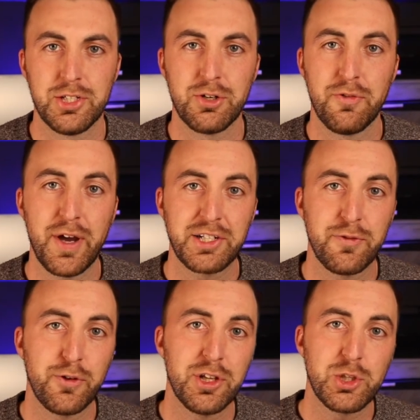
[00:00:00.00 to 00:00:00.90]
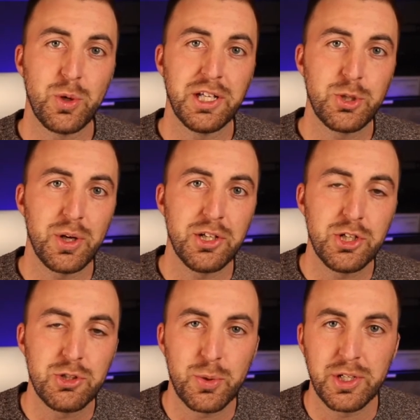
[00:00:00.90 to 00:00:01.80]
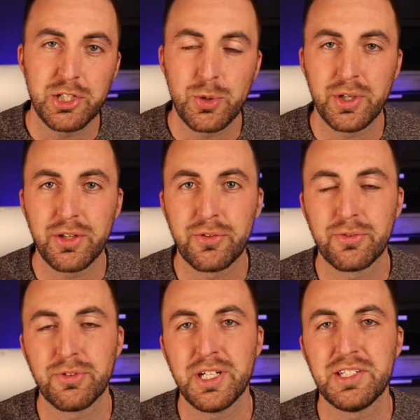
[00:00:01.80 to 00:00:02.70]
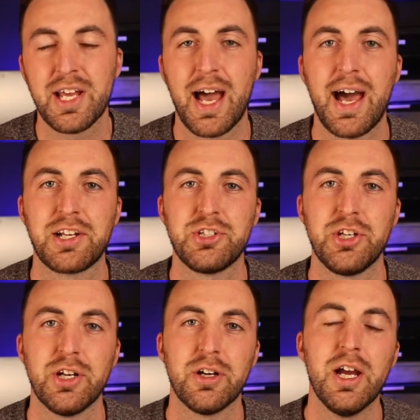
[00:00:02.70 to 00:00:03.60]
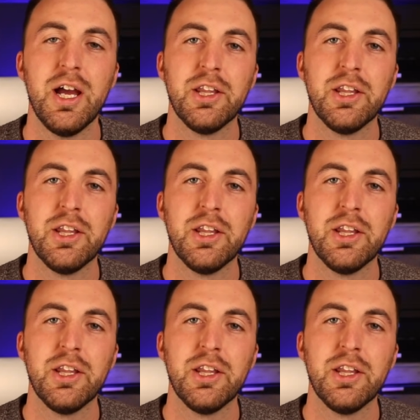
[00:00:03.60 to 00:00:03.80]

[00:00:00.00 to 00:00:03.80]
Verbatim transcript: So effective for the 2022-2023 tax year,